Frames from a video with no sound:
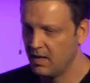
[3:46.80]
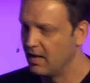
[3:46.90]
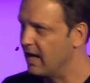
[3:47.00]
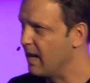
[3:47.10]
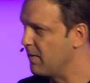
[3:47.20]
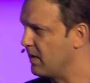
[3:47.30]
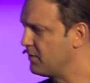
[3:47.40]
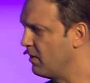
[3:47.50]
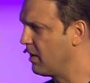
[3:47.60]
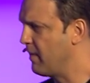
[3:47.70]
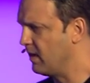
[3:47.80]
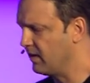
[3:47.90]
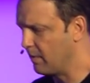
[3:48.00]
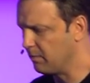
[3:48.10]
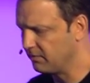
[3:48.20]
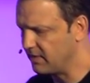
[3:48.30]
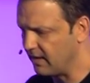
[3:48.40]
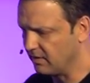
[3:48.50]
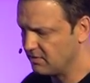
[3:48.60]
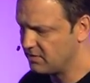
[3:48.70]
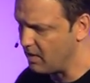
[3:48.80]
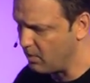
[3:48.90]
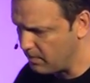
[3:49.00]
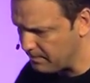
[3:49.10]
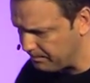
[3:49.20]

uh, that I'll talk about in a couple of seconds. So,